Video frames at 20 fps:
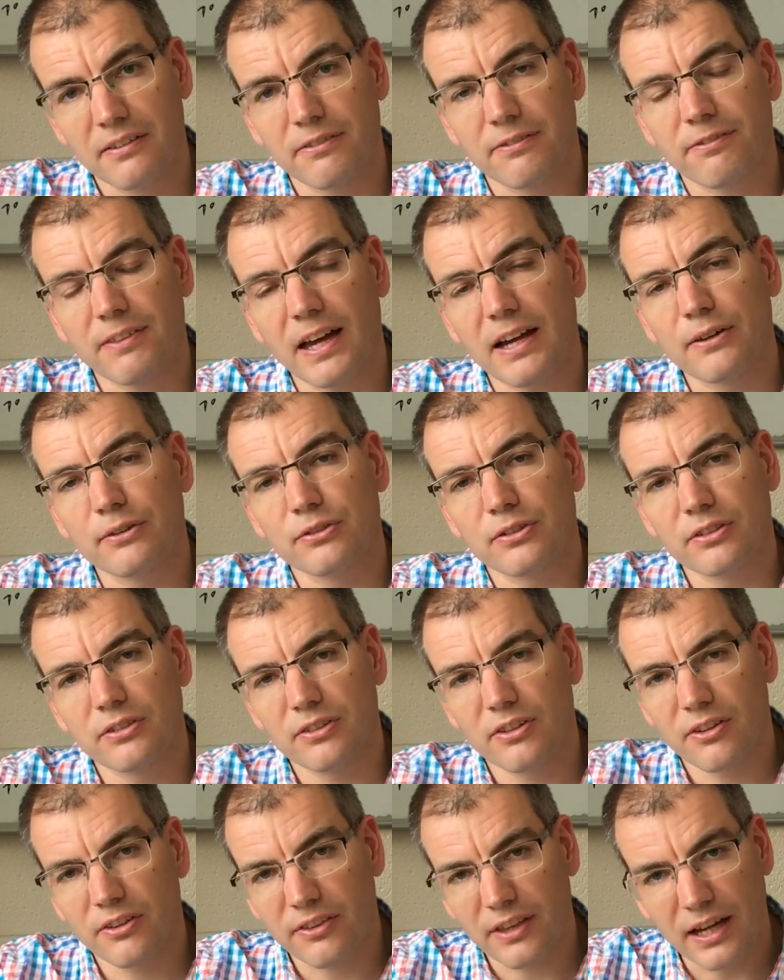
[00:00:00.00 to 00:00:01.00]
Thousands
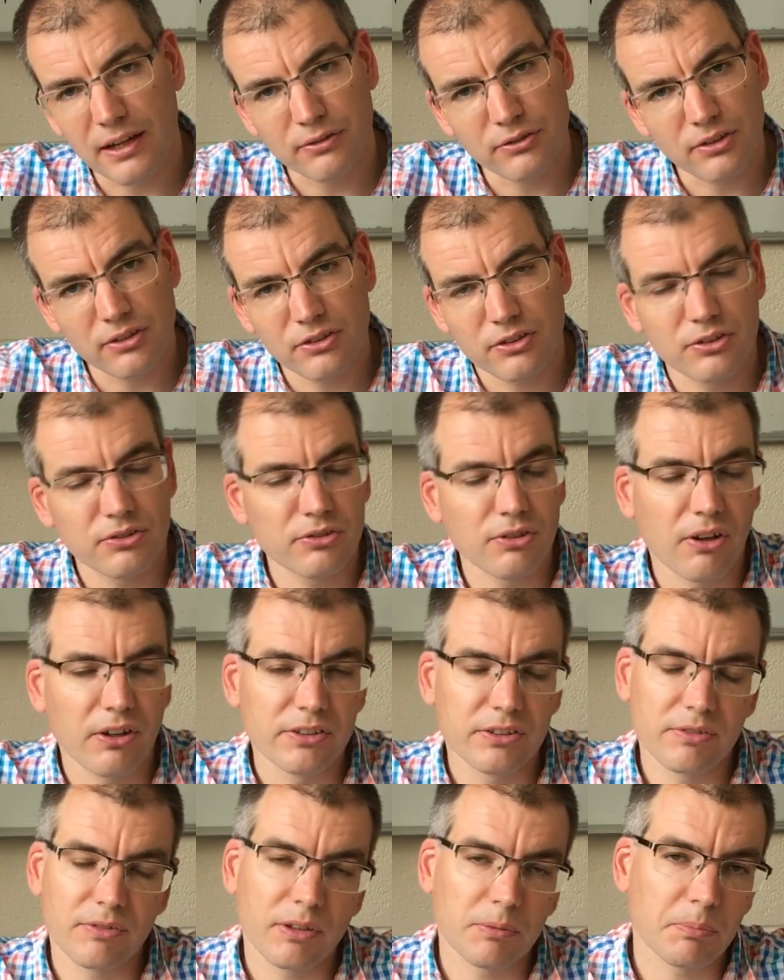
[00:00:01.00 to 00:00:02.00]
and thousands of
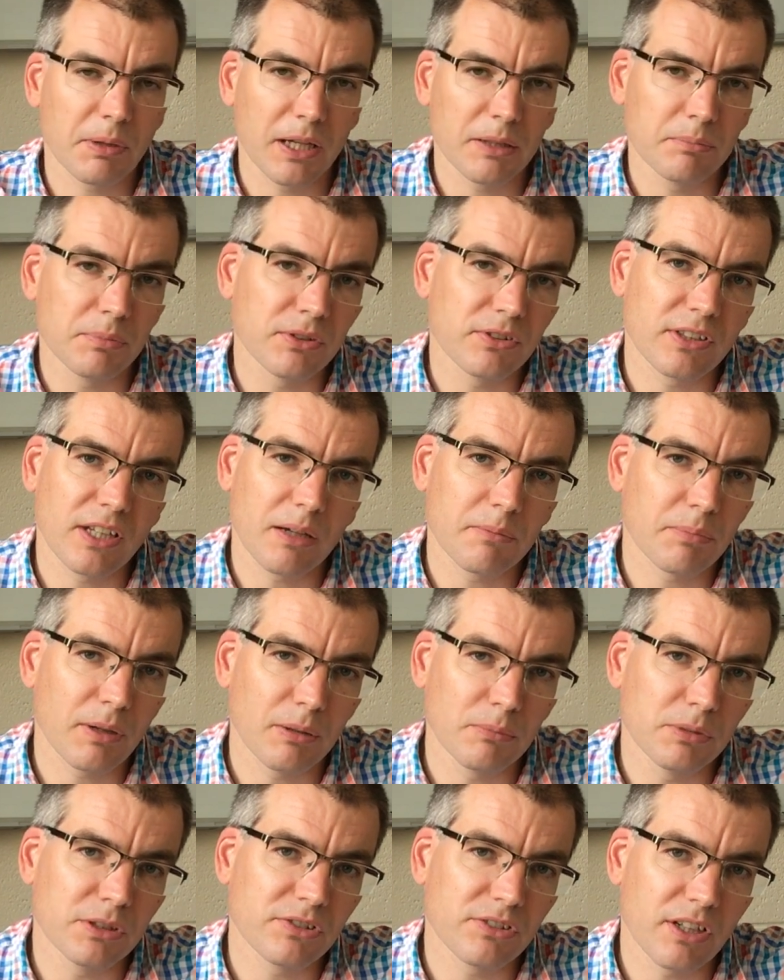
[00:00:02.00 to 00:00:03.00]
scientific papers get
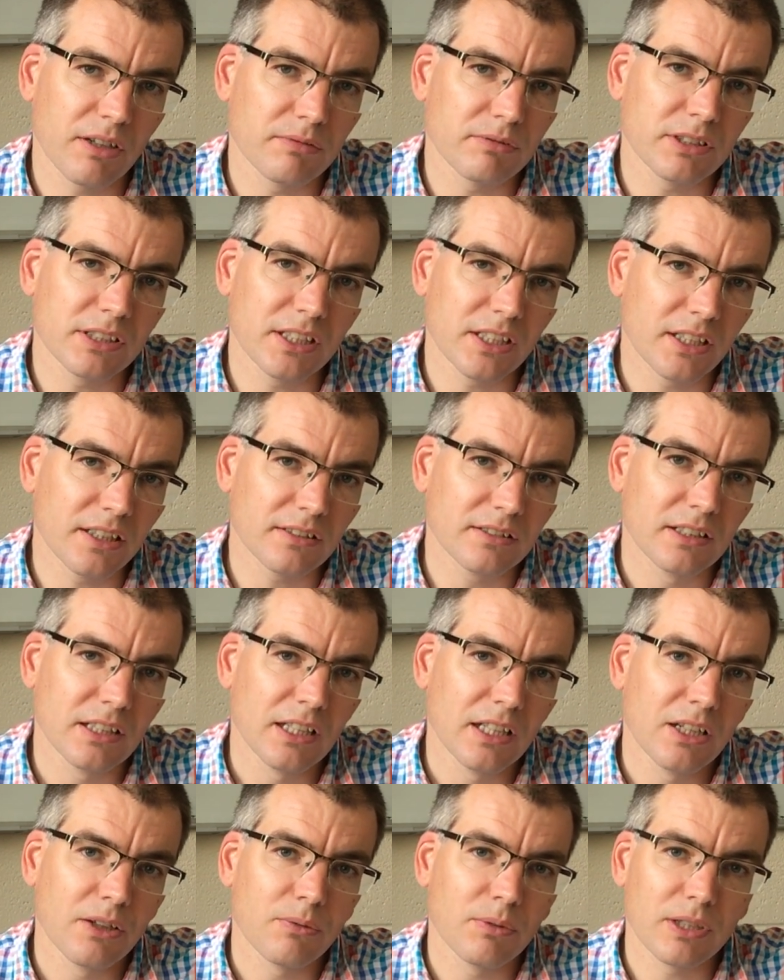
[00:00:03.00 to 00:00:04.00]
published every year.
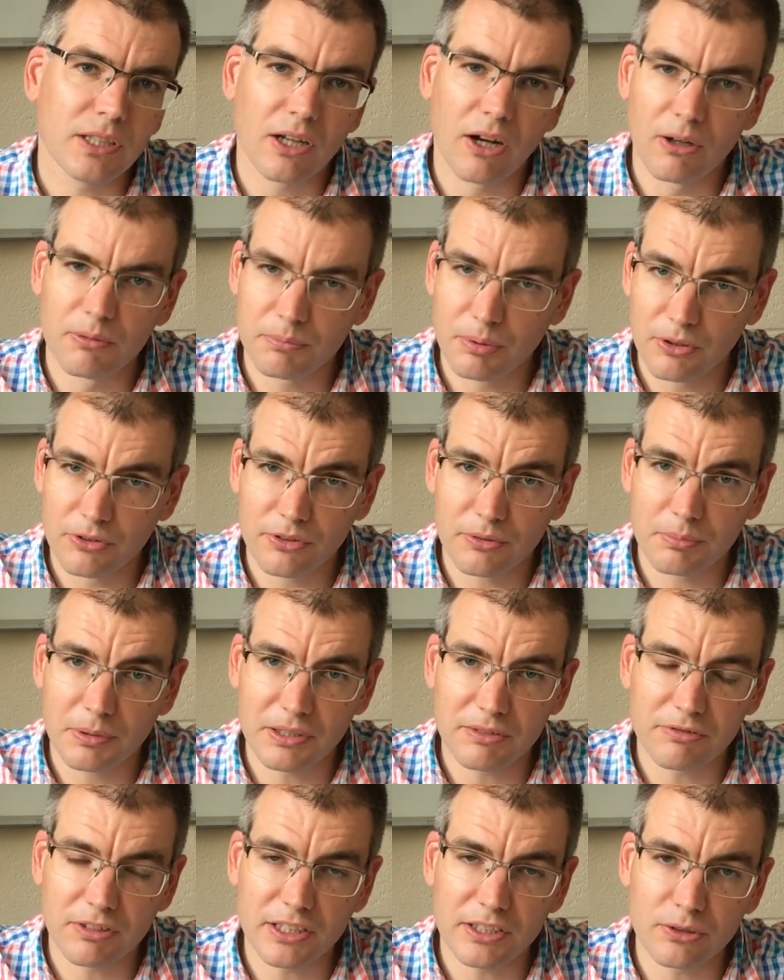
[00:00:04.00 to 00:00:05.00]
We can't possibly
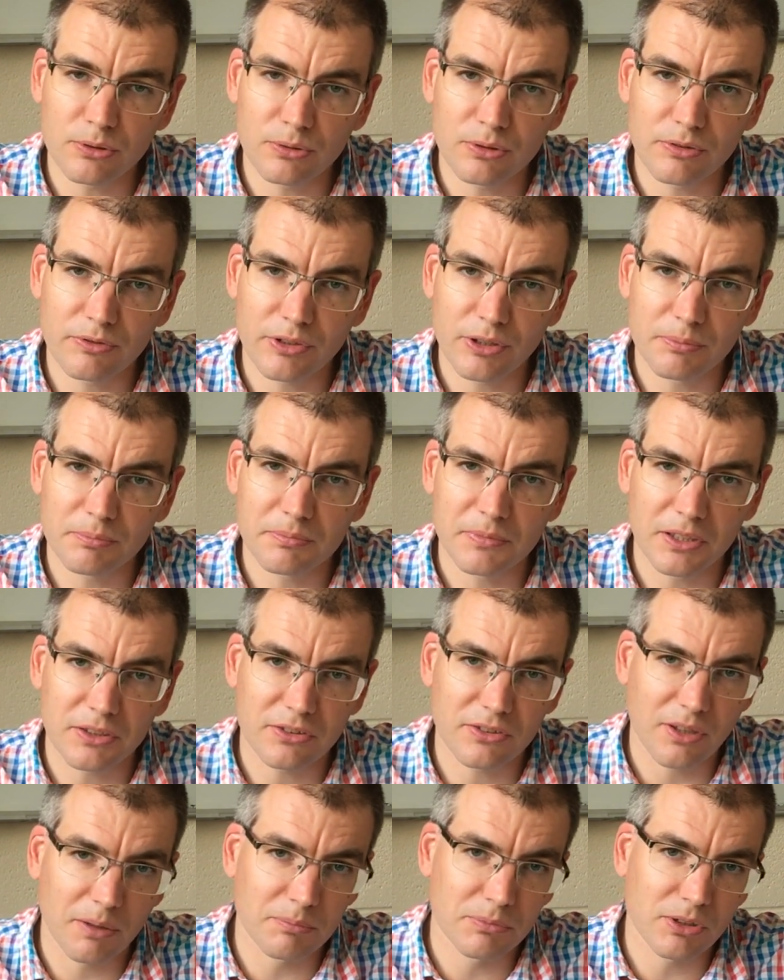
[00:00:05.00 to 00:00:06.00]
read all of them, and
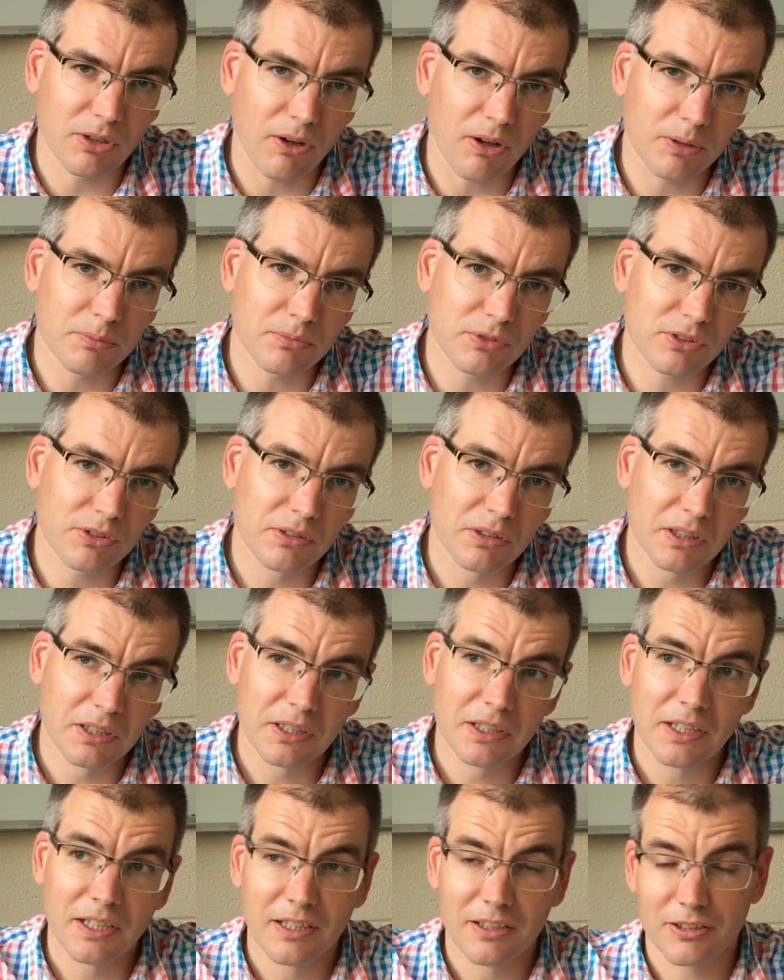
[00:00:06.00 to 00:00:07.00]
sometimes,
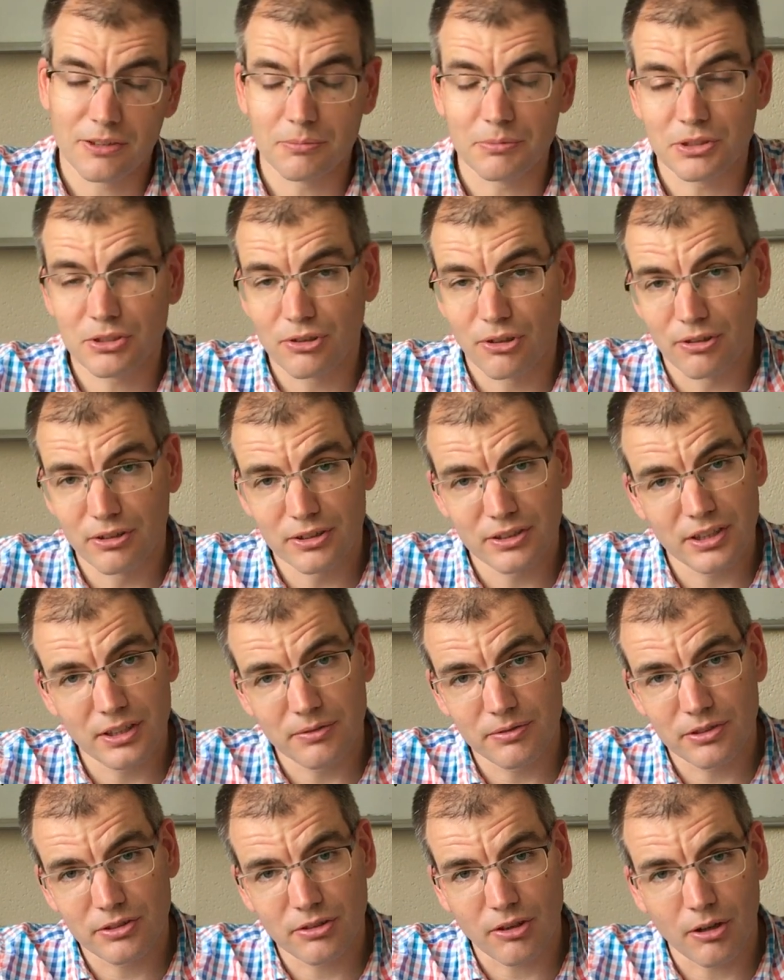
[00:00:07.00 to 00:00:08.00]
the majority of
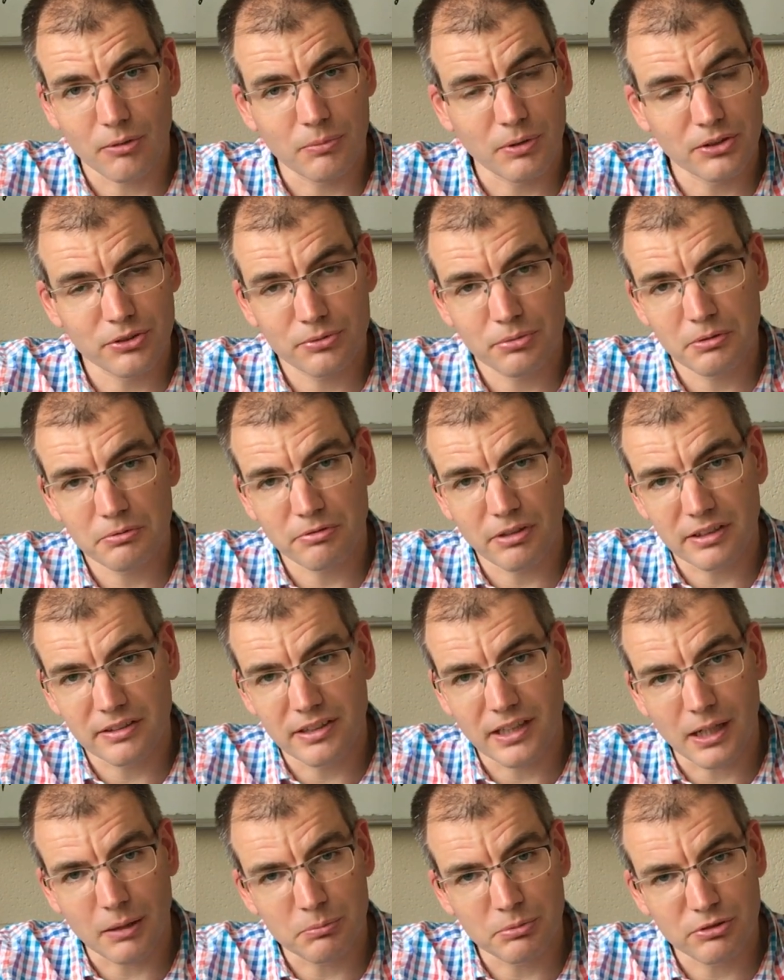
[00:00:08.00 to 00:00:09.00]
the time, once we've read
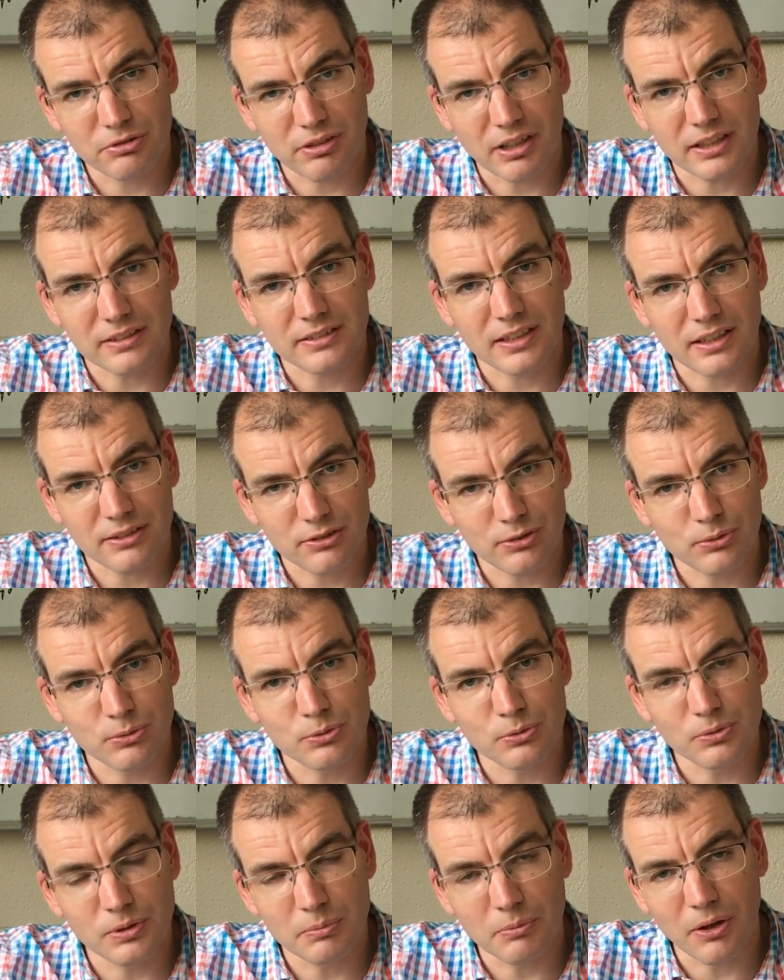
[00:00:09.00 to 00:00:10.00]
the abstract, that's all
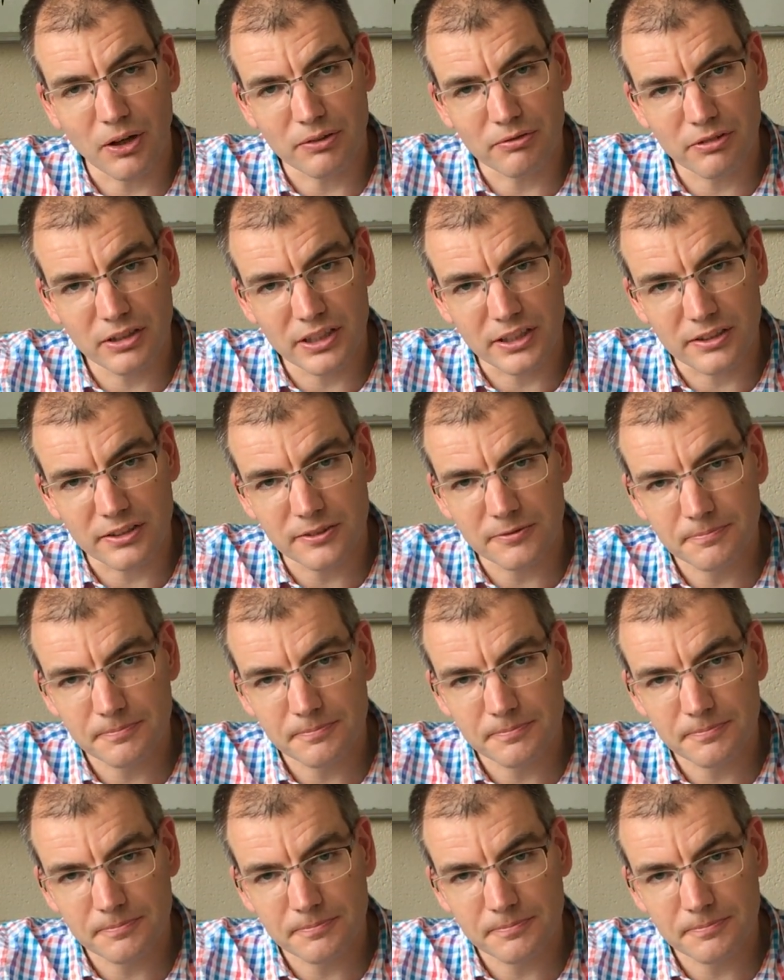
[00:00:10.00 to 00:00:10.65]
we might read.